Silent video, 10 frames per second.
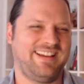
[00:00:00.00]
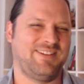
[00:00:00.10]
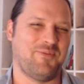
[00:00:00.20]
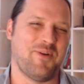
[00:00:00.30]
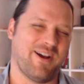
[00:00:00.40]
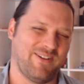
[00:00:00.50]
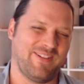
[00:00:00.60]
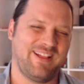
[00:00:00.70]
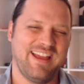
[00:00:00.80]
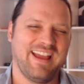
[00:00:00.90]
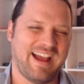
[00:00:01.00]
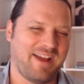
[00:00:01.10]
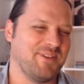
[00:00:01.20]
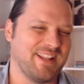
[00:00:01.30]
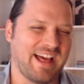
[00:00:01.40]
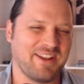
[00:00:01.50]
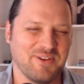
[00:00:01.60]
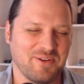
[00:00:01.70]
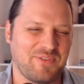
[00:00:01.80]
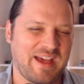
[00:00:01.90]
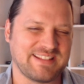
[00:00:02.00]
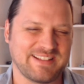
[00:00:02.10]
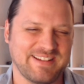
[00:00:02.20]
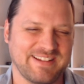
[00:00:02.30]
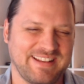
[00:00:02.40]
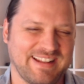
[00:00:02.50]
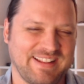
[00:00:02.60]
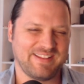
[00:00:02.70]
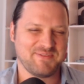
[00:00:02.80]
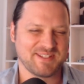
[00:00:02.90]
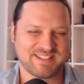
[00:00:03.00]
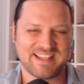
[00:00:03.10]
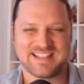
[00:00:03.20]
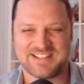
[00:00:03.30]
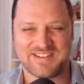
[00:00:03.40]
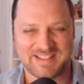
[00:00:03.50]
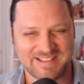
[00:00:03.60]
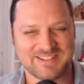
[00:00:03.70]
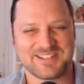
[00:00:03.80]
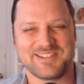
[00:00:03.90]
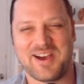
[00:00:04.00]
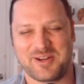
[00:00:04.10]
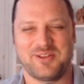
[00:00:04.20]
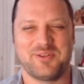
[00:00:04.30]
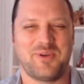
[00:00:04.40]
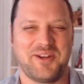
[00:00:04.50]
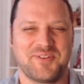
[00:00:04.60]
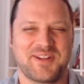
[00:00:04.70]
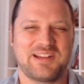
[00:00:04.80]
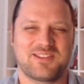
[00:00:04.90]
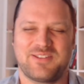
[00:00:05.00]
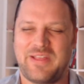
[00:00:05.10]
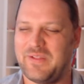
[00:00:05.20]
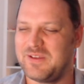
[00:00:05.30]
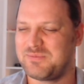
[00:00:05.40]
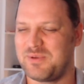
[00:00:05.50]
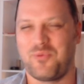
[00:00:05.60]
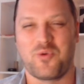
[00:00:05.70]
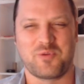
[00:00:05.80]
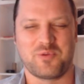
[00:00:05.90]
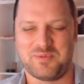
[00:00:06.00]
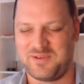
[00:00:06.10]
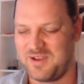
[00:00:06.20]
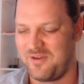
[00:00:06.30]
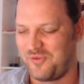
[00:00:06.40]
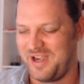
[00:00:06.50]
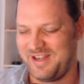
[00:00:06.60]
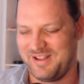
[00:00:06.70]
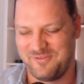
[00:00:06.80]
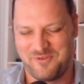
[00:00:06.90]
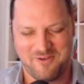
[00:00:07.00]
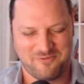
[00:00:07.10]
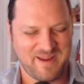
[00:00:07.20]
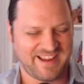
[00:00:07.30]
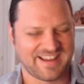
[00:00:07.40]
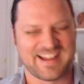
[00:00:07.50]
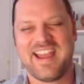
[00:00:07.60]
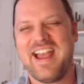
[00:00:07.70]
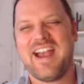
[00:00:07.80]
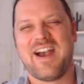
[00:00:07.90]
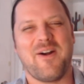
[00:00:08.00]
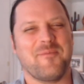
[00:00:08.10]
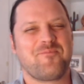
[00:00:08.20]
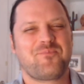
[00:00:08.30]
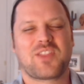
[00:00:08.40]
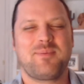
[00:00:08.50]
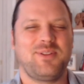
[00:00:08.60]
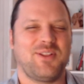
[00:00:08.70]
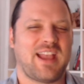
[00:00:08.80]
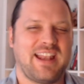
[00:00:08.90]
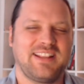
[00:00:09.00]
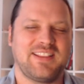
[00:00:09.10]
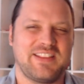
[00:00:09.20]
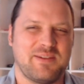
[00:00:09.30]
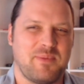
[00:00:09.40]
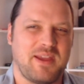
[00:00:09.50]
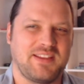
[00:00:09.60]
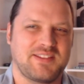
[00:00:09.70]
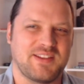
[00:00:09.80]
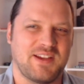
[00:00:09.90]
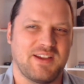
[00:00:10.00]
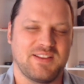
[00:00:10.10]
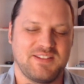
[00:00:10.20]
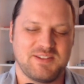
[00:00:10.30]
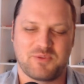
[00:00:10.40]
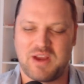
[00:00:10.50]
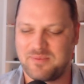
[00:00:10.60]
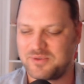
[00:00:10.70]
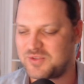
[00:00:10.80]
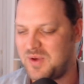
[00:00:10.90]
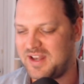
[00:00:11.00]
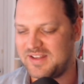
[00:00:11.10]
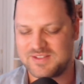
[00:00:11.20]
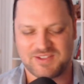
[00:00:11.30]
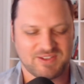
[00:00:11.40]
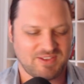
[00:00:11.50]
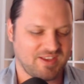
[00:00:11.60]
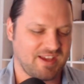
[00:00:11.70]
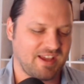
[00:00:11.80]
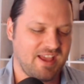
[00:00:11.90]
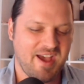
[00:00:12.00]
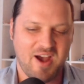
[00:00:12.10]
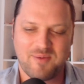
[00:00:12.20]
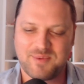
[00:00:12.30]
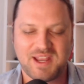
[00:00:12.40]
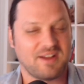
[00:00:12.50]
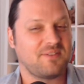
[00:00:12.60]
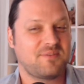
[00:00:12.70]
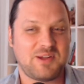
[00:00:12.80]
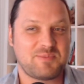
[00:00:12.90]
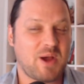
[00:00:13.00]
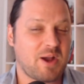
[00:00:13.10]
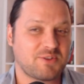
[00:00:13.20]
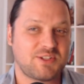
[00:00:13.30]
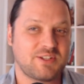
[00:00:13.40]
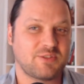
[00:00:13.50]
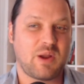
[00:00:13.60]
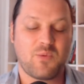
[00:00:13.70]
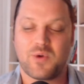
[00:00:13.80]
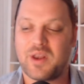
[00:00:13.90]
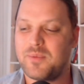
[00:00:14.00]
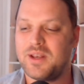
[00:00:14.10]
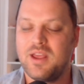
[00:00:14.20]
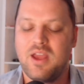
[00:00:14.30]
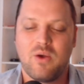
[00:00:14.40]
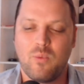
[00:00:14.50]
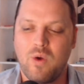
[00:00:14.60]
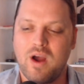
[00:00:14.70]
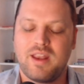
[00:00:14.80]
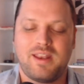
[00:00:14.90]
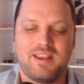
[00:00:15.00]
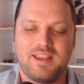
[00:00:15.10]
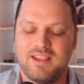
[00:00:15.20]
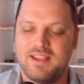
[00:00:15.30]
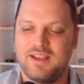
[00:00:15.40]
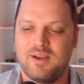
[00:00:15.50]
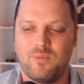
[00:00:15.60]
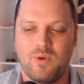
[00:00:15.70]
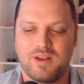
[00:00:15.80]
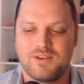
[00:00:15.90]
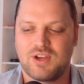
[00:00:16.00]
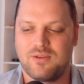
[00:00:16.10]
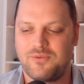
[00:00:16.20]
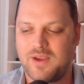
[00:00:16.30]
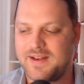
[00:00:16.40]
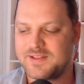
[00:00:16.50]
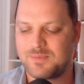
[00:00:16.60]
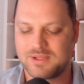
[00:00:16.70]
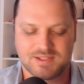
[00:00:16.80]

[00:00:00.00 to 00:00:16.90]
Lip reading: Well, I mean, I don't know if that's a good litmus test there. I think there's a lot of good rhetoric out there that Elizabeth Warren would be afraid of making. Well, look, anything that makes Jim Kramer sweat is a good thing. And yeah, kleptocracy is the right word. I mean, what Shawn Fain has been